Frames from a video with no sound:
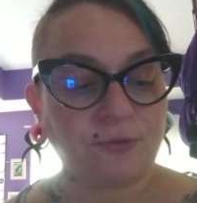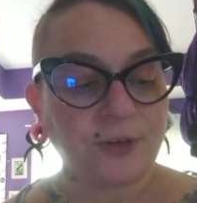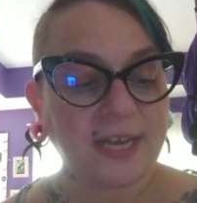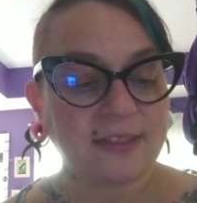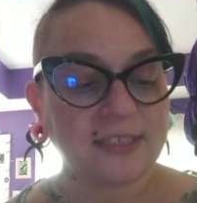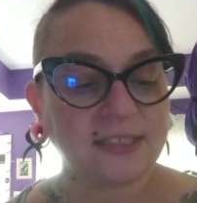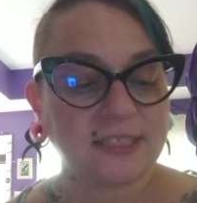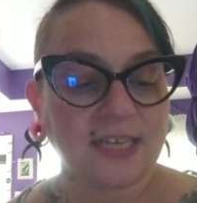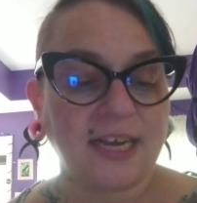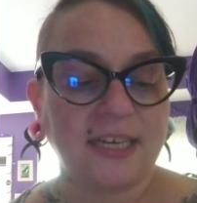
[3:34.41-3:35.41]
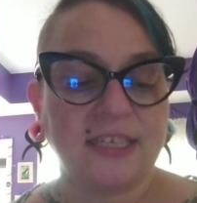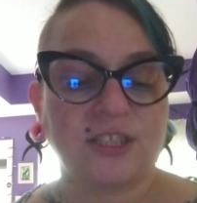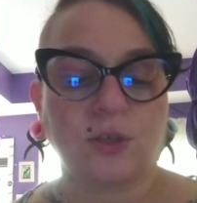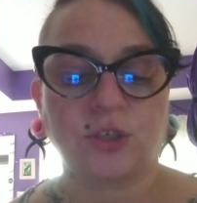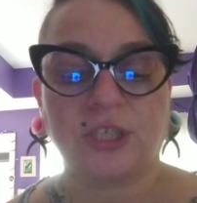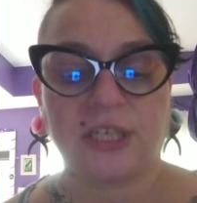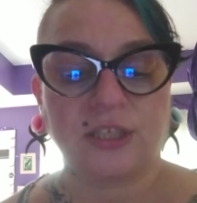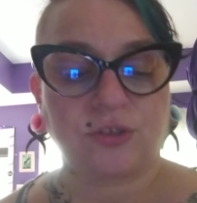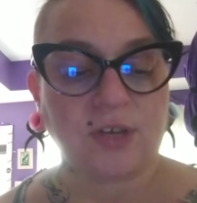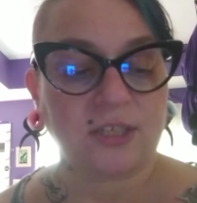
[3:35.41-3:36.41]
forget that society is socially
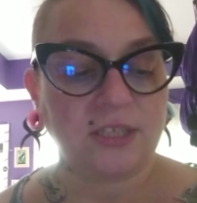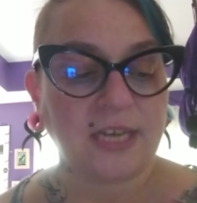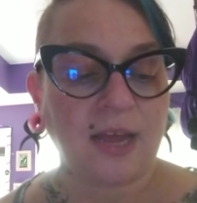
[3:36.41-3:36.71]
constructed,